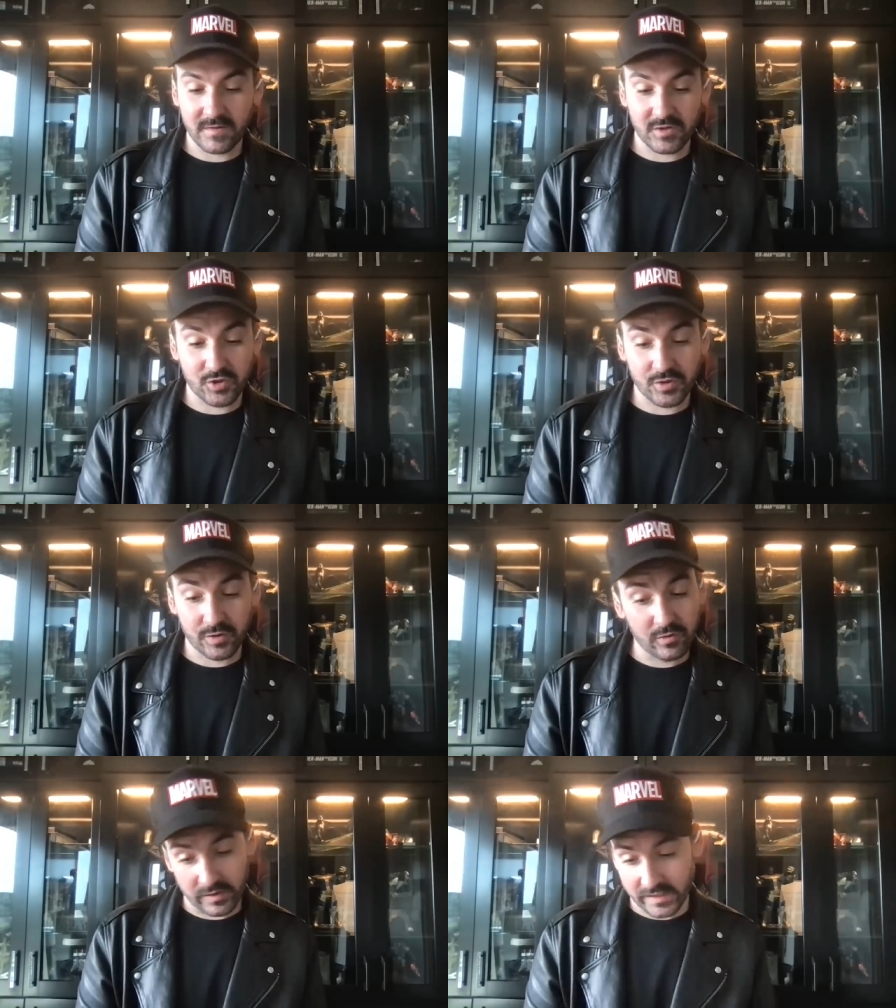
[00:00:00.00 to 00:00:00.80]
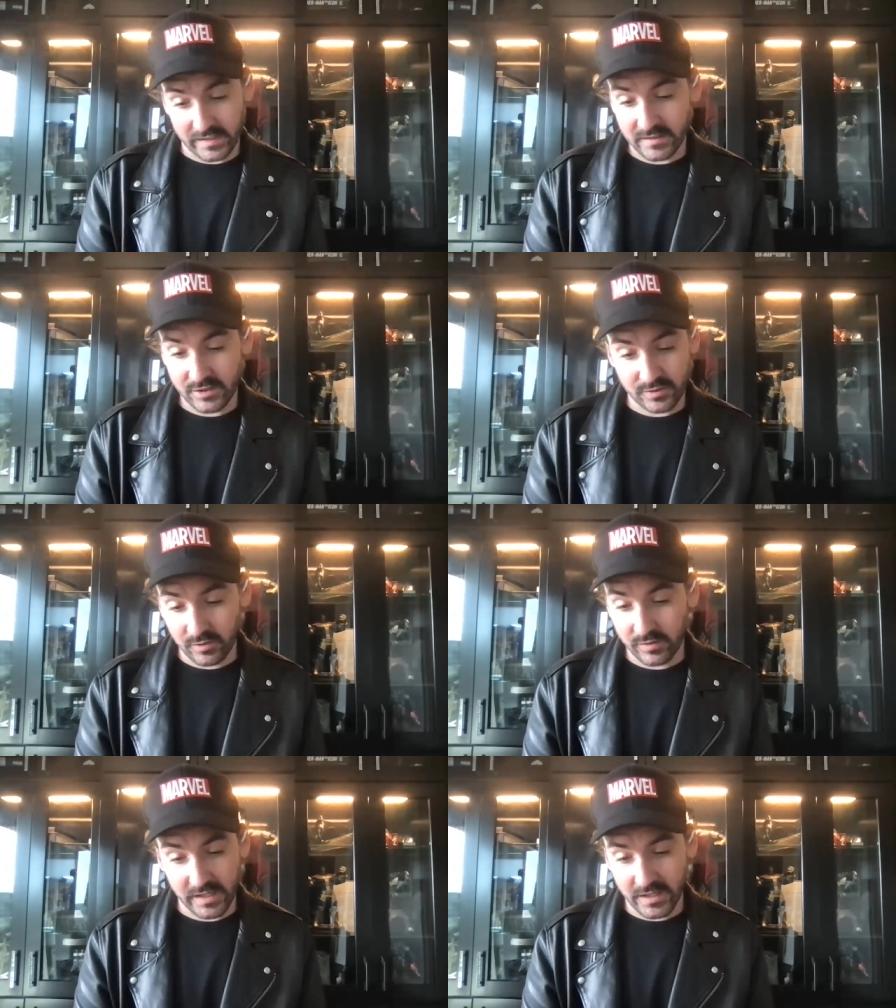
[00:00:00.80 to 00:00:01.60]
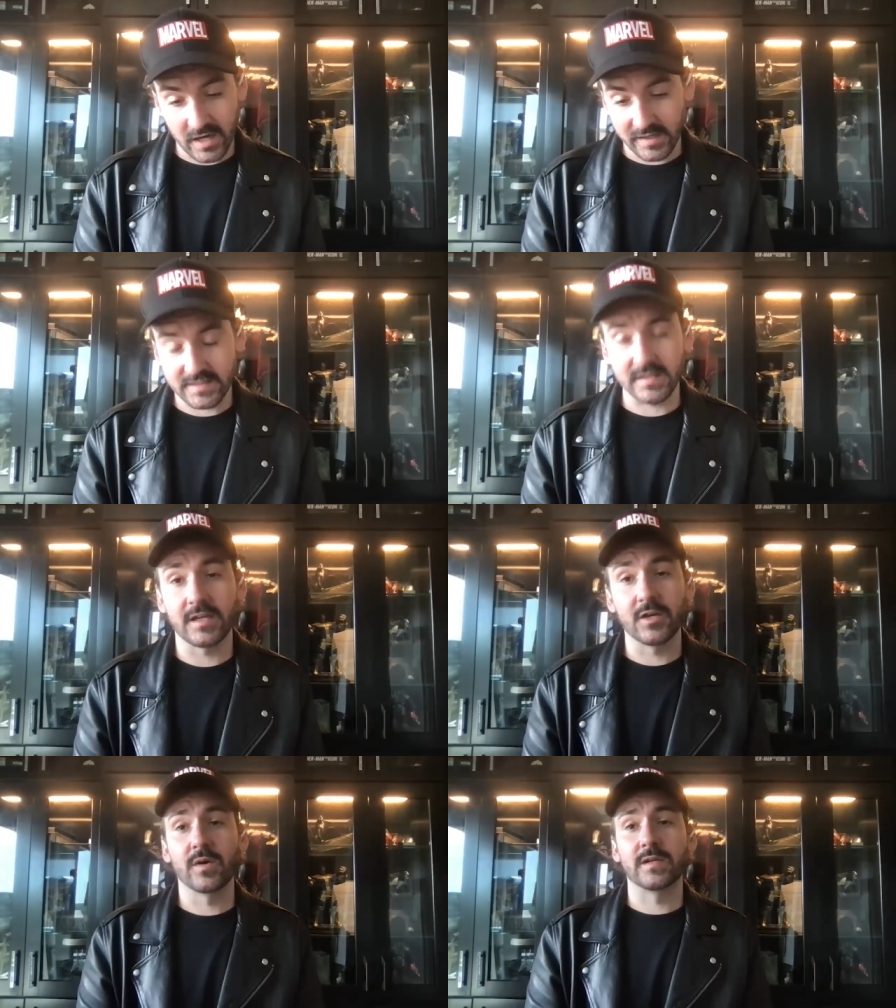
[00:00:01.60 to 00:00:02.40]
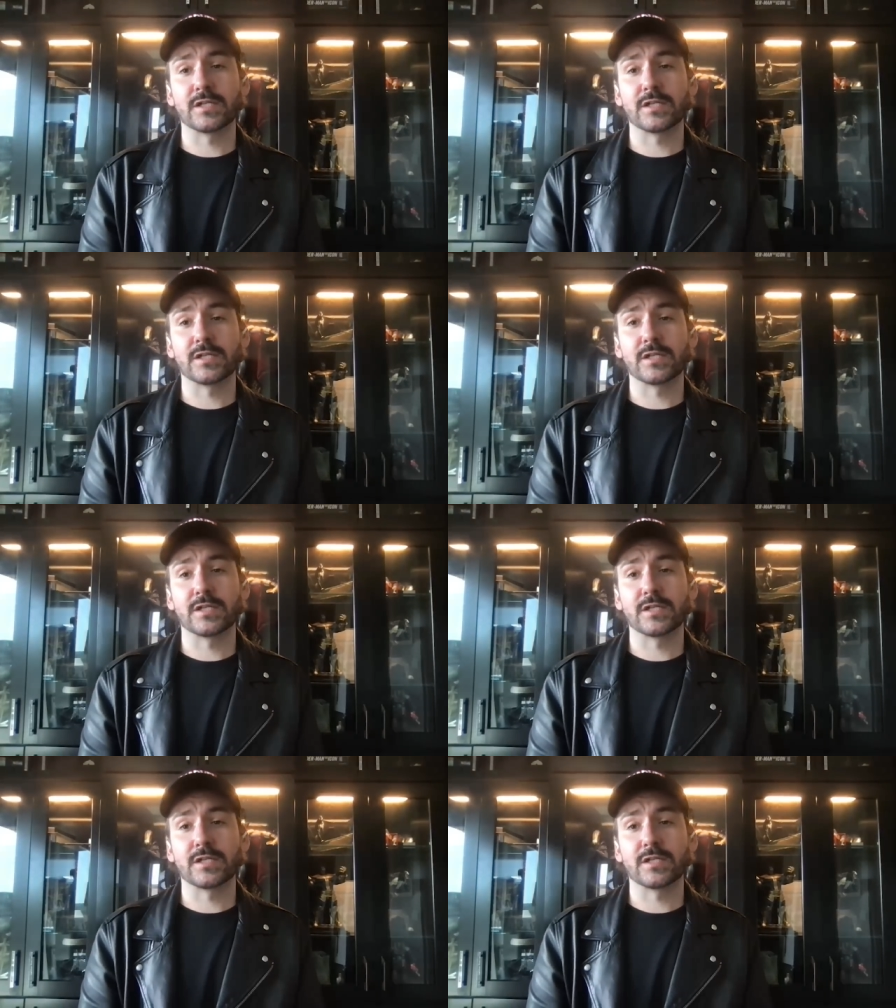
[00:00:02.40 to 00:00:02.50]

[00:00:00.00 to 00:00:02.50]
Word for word: truly, truly, and honestly going to